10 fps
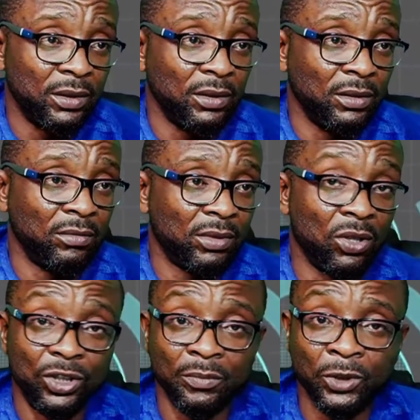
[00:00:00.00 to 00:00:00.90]

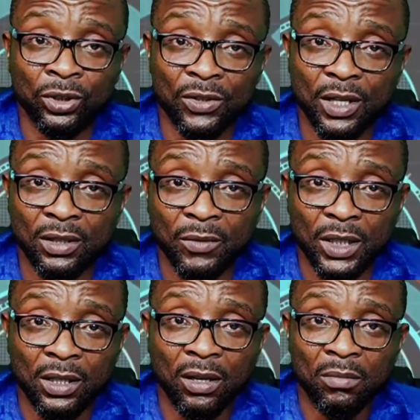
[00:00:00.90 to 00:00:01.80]
contribution, starting with the
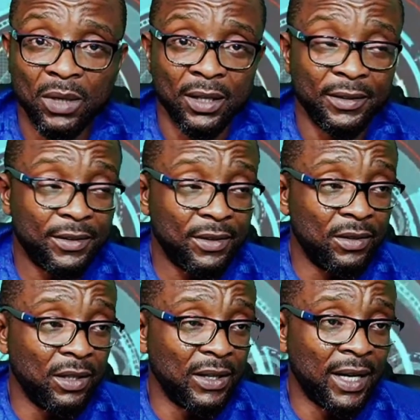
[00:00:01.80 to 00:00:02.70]
comments, the
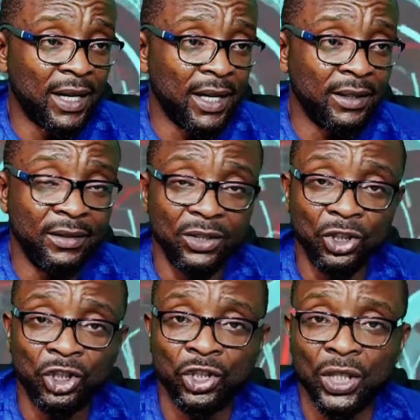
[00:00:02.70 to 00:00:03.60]
like, the share,
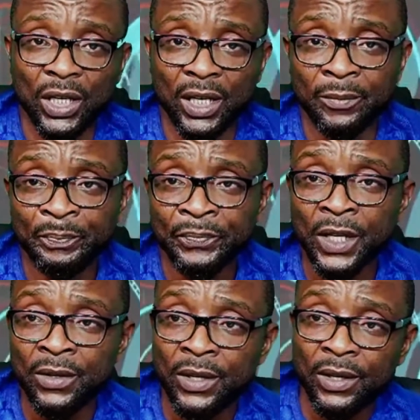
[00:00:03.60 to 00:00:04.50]
at the
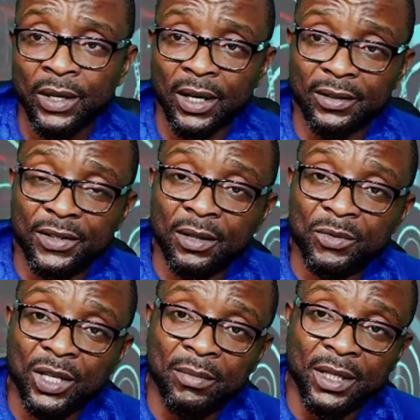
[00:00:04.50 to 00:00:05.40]
same time, the
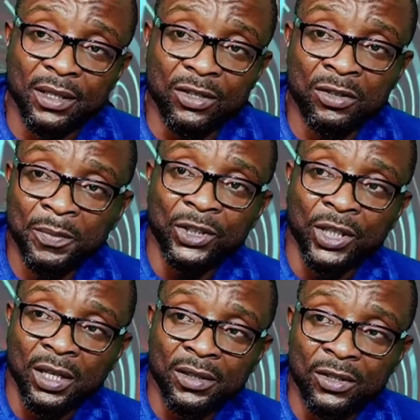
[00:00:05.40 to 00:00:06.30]
super chat, the super
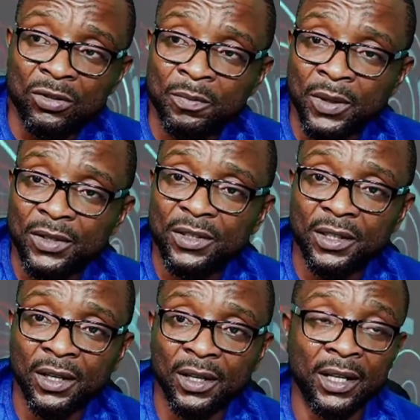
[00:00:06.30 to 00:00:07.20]
sticker, and every
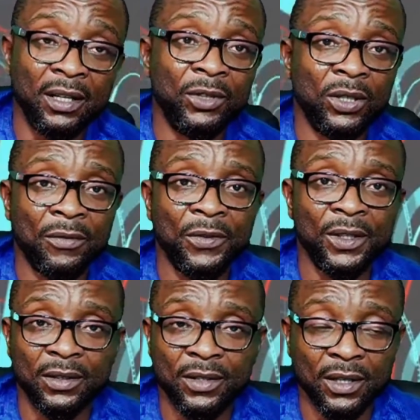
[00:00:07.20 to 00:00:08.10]
other thing that
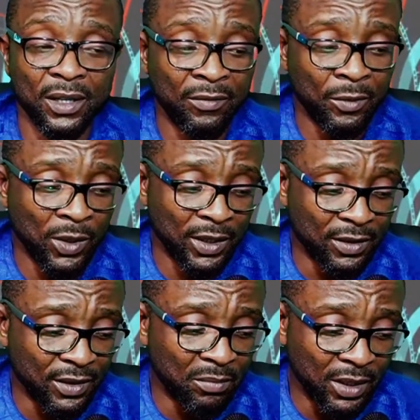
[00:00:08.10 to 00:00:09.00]
everyone has made
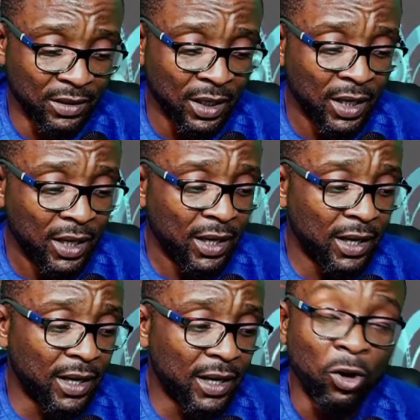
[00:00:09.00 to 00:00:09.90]
or
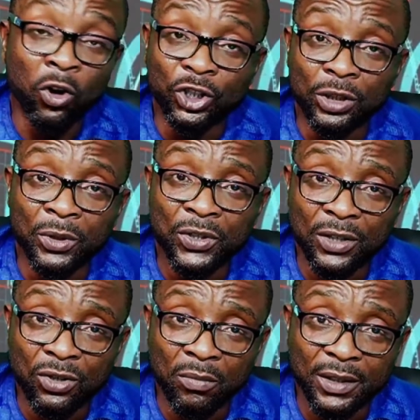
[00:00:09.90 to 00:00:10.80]
contributed to make this
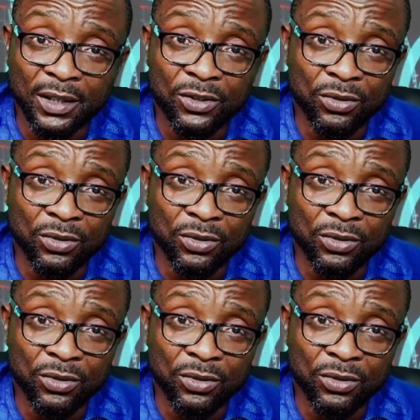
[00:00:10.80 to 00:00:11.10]
tonight a